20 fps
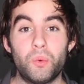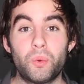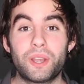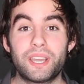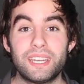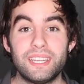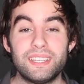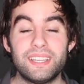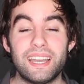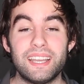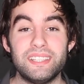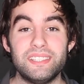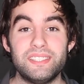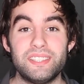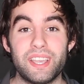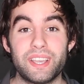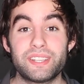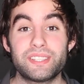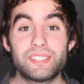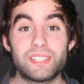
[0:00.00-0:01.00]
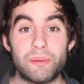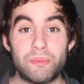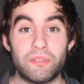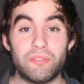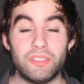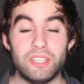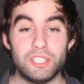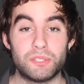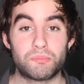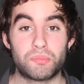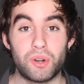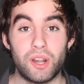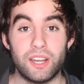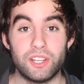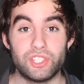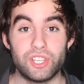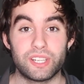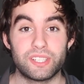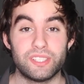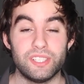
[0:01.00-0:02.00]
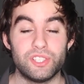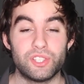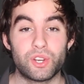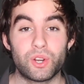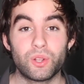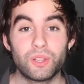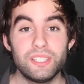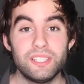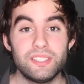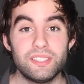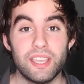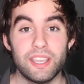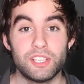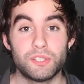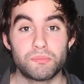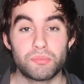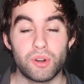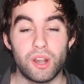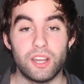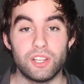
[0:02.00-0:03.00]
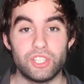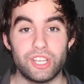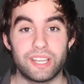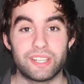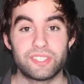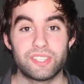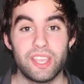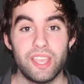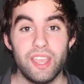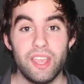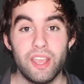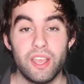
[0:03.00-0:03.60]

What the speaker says: we're going to dissect some of these projects, these early stage projects